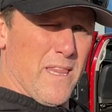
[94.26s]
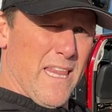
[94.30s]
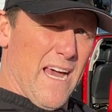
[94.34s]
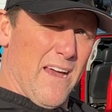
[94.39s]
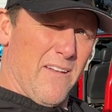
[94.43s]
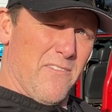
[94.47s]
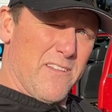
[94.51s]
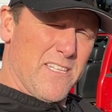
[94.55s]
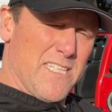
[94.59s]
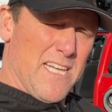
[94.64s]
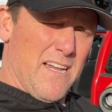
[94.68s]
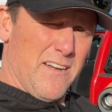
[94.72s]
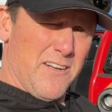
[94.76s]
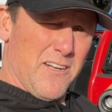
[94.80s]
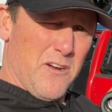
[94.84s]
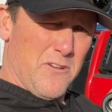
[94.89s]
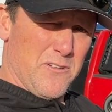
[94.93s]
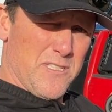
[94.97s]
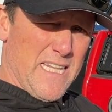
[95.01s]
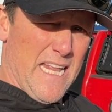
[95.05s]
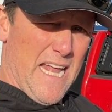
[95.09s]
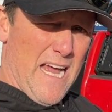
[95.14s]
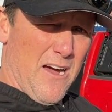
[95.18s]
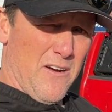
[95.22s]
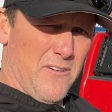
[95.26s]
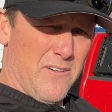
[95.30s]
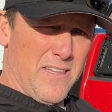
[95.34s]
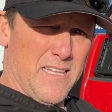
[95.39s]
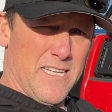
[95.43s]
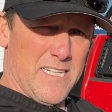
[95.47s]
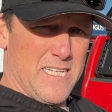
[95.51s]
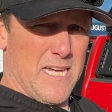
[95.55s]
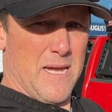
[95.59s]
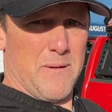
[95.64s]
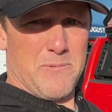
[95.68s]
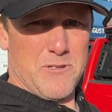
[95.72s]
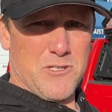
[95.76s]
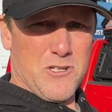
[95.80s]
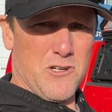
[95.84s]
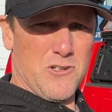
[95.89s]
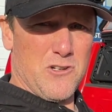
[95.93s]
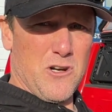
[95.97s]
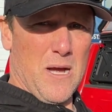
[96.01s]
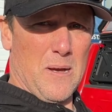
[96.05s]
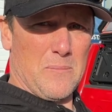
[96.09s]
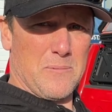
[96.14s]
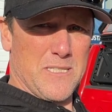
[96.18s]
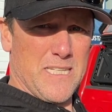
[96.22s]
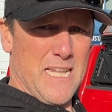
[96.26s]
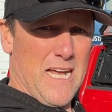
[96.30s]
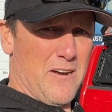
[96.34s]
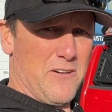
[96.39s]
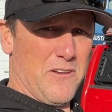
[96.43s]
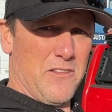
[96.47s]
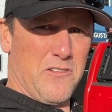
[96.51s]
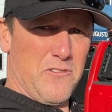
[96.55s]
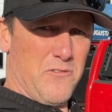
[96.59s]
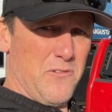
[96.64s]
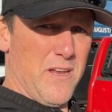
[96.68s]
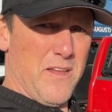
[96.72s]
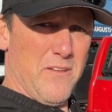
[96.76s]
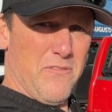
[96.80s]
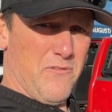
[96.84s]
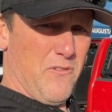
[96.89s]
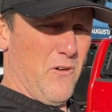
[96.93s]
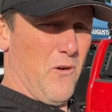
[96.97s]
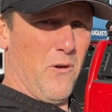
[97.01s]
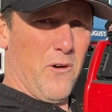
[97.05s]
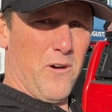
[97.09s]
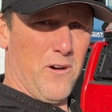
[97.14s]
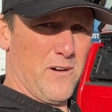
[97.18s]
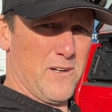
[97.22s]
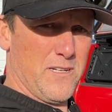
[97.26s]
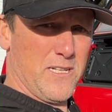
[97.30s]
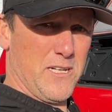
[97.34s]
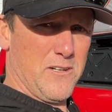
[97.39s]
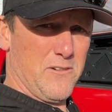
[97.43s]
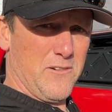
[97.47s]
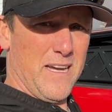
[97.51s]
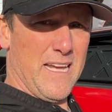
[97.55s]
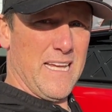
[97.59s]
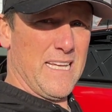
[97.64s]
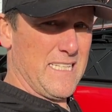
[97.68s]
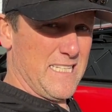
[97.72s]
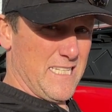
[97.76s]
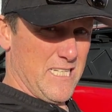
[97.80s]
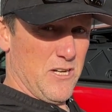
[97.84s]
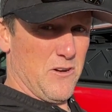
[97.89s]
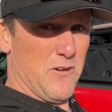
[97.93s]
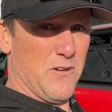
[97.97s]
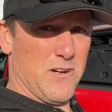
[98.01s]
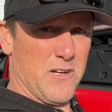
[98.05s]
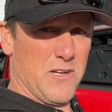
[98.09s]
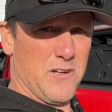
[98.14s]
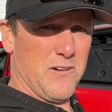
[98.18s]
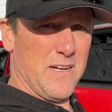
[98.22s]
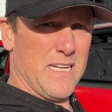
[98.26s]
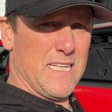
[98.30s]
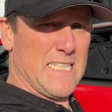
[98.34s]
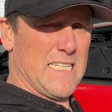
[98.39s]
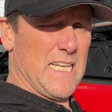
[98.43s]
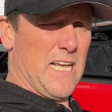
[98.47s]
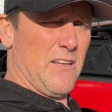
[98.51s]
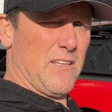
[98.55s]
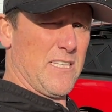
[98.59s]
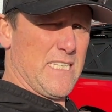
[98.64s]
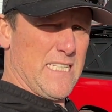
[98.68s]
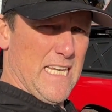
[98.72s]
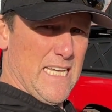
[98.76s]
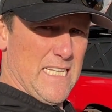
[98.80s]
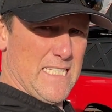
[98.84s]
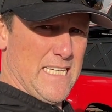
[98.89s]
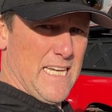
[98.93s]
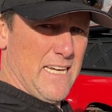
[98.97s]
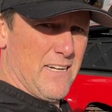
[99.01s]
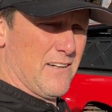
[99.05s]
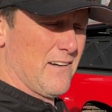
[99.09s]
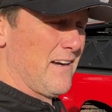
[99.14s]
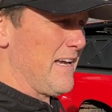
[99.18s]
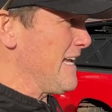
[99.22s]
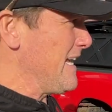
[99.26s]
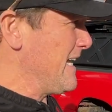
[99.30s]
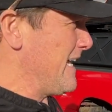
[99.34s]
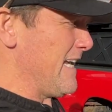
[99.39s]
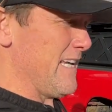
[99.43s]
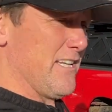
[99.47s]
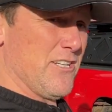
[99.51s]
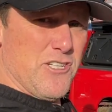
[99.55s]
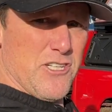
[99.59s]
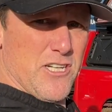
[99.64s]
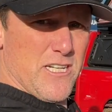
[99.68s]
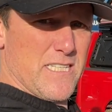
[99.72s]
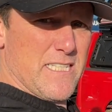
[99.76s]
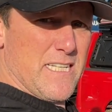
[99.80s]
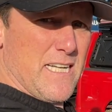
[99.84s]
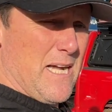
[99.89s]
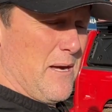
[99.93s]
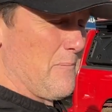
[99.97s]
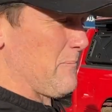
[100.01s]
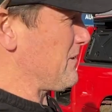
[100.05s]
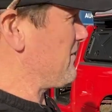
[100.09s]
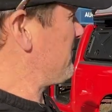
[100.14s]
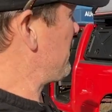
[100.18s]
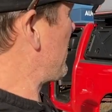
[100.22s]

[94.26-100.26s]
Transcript: that sun goes down, the temperature drops down to three, four degrees, zero degrees Celsius here in just a couple of